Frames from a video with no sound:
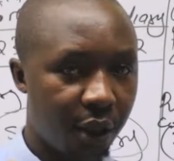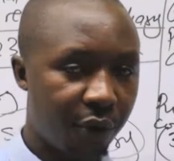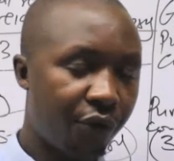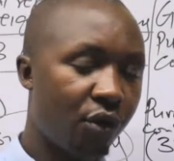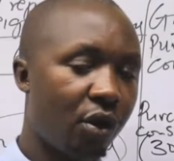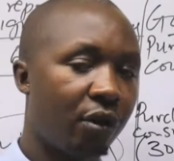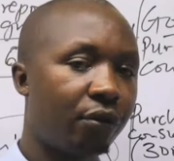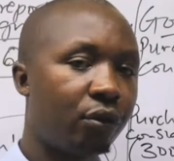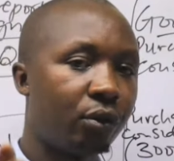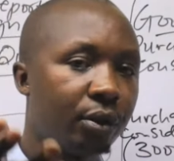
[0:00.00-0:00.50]
if
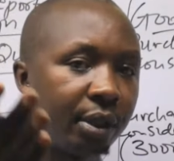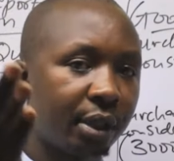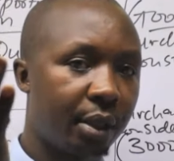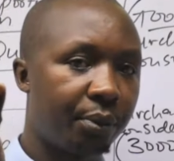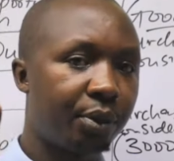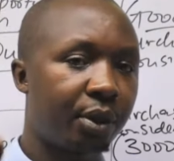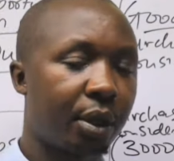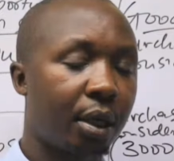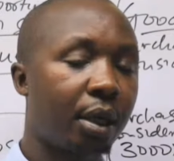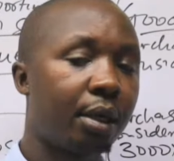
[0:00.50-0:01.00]
you have not
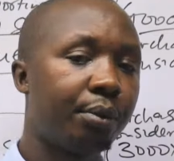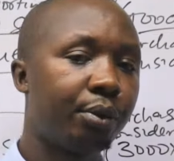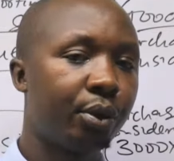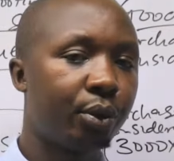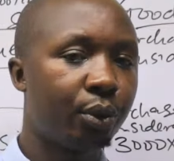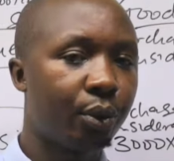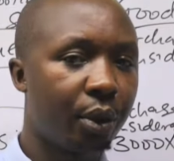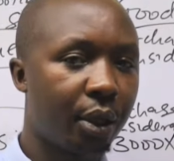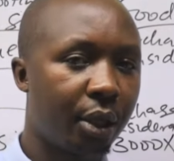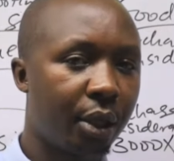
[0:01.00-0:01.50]
subscribed
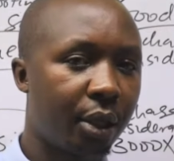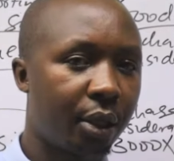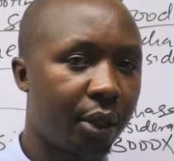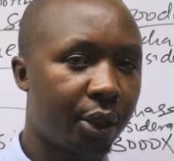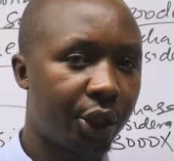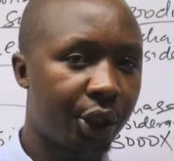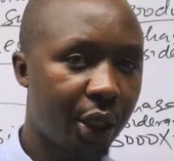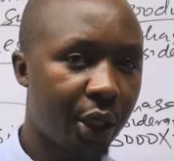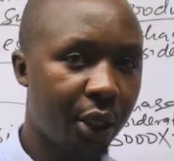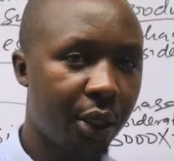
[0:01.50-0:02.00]
to the
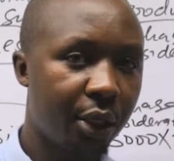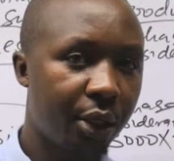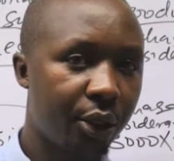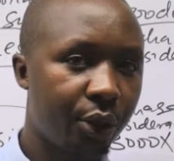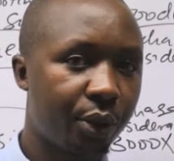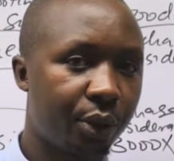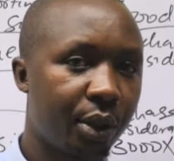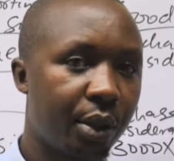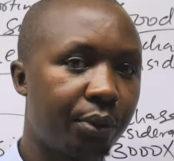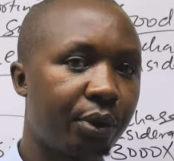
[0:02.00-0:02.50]
channel,
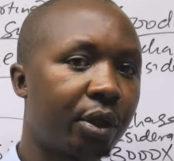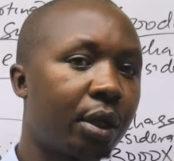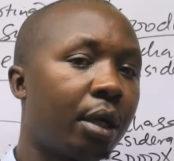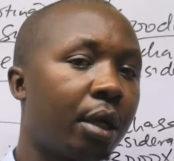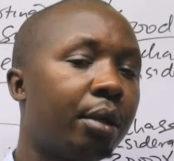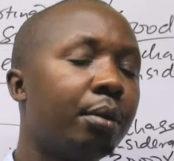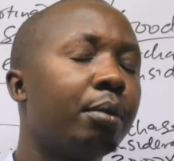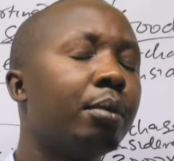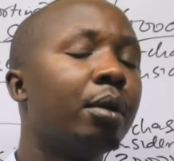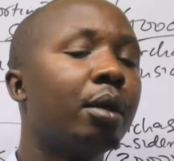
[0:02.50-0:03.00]
you
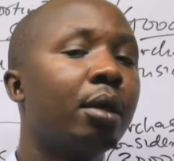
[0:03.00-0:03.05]
subscribe.